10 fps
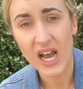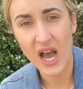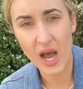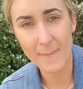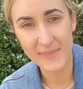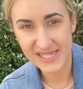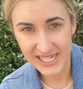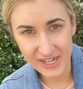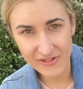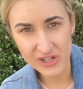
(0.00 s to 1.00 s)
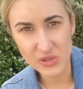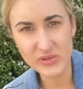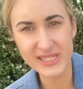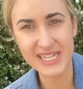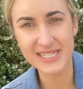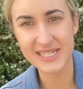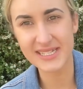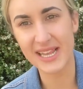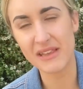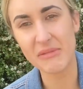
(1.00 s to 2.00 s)
materials. It's the
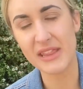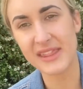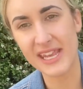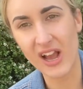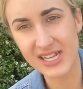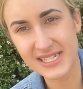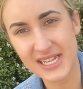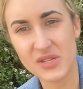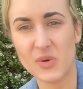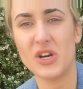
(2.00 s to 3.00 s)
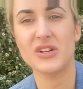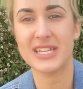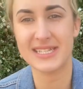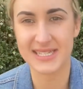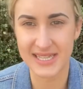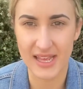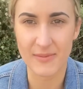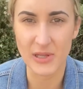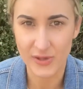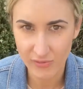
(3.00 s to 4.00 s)
same in the ice skating world, it's the
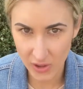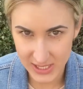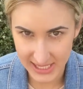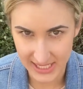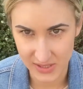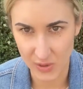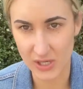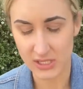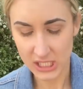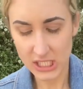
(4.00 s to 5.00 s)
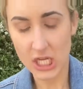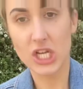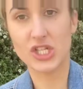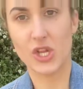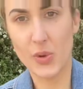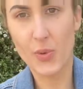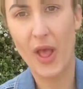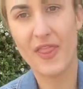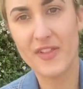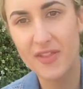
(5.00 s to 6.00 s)
same in the roller skating world. So
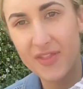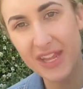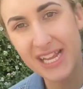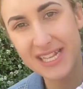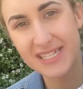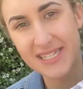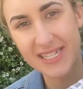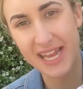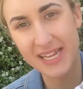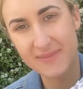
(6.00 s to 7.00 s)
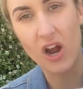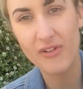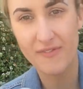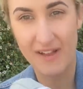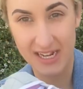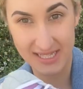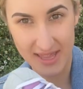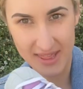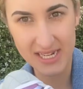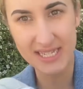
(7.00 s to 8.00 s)
these skates are in fact
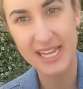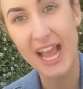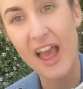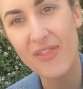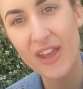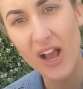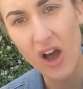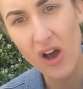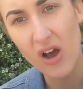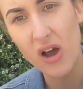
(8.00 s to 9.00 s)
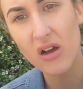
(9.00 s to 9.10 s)
synthetic, and they are